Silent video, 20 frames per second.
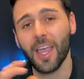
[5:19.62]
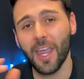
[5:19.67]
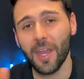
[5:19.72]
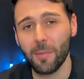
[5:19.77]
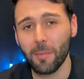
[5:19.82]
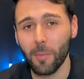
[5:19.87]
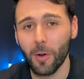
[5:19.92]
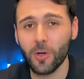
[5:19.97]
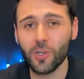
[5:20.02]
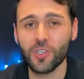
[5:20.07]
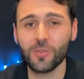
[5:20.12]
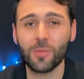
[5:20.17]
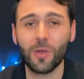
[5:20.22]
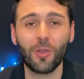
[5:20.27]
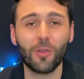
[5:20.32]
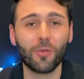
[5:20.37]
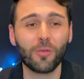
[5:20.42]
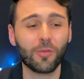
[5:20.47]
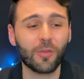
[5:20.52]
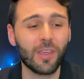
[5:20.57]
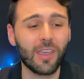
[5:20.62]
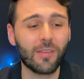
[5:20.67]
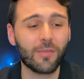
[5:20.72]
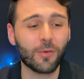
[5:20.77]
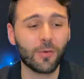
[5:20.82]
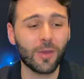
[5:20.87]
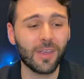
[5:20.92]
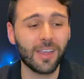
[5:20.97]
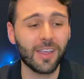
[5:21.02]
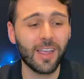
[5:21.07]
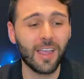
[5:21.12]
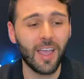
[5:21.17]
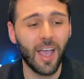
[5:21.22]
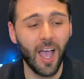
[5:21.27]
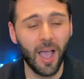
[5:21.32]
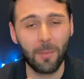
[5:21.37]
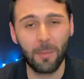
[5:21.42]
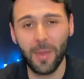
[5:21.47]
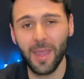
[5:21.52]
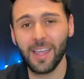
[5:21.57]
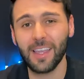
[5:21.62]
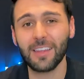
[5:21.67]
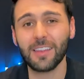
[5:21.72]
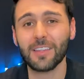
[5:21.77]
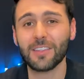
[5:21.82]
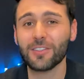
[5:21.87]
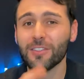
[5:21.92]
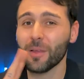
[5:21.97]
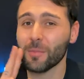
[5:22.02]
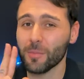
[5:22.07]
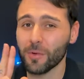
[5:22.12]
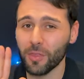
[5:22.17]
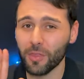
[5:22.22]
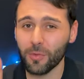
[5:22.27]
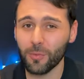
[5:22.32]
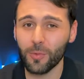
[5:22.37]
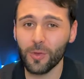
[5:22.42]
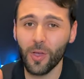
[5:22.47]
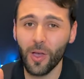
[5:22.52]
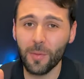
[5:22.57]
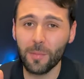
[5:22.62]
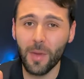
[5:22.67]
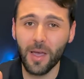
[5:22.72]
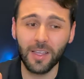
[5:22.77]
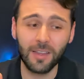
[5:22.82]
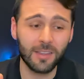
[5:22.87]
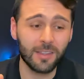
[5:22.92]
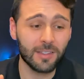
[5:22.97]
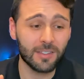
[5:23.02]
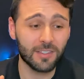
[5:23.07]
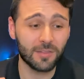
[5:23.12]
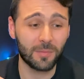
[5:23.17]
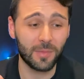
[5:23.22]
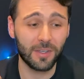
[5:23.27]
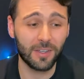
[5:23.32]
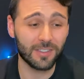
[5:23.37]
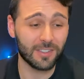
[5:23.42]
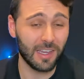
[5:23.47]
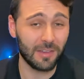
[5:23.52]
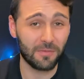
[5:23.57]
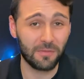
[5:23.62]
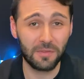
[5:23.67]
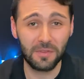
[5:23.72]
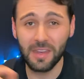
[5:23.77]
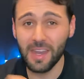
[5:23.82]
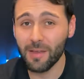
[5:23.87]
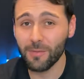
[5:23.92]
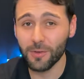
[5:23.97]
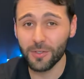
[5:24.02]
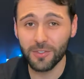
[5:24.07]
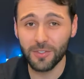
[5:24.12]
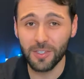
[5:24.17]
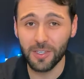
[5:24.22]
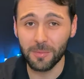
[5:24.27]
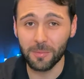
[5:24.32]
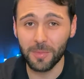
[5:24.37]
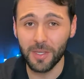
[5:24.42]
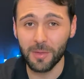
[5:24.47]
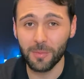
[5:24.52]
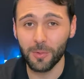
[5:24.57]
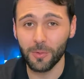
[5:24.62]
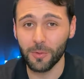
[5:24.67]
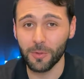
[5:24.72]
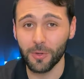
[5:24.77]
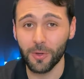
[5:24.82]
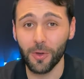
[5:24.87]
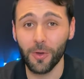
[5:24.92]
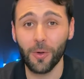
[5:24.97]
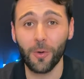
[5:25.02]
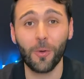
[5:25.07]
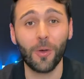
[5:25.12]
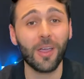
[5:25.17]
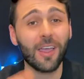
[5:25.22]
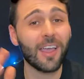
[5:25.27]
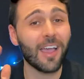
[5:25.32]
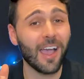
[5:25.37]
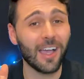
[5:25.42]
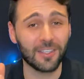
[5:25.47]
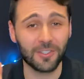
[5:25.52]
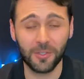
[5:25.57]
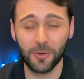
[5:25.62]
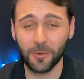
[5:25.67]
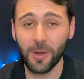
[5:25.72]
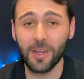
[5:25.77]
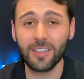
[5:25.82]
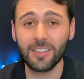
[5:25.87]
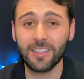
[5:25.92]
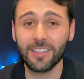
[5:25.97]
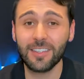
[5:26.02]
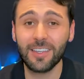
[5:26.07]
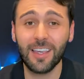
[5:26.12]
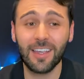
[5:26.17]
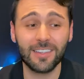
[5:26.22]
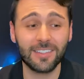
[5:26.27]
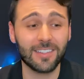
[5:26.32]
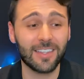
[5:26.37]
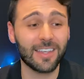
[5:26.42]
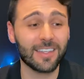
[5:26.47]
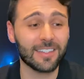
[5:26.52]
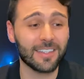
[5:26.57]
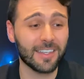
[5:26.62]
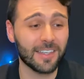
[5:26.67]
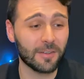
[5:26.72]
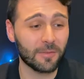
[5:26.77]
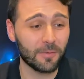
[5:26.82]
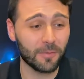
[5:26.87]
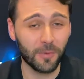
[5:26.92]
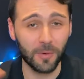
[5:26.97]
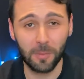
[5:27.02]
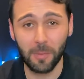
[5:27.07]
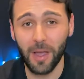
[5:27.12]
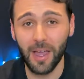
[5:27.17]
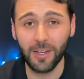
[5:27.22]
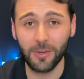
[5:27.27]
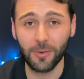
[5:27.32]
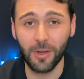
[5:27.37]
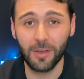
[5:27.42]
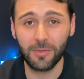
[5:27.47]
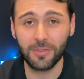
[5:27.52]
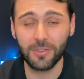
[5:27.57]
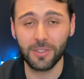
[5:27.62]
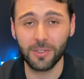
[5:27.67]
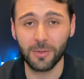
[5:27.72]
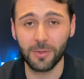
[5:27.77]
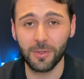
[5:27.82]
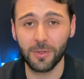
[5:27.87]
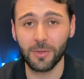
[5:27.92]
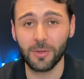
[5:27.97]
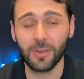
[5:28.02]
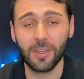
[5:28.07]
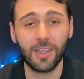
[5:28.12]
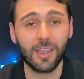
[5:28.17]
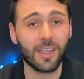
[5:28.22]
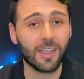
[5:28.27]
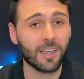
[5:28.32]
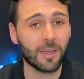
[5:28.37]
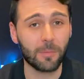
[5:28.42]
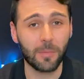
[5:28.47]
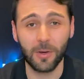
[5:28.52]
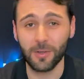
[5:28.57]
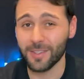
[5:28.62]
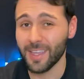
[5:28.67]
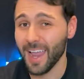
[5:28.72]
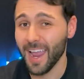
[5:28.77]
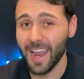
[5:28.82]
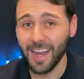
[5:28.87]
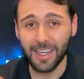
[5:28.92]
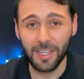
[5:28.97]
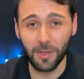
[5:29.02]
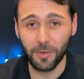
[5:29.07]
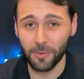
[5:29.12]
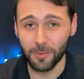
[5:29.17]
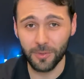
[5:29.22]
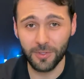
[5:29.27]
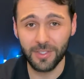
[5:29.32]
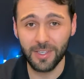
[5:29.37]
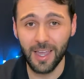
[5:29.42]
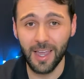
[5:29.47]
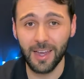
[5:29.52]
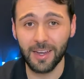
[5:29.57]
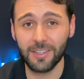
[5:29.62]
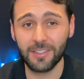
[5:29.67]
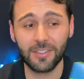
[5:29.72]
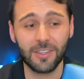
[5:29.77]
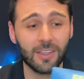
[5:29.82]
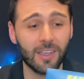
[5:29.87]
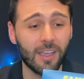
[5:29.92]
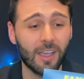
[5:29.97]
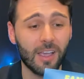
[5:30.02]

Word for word: and marshmallow flavoring, I'm making this number 3 on my list because I've never seen people go as crazy as they did for Minecraft cereal compared to any other snacks.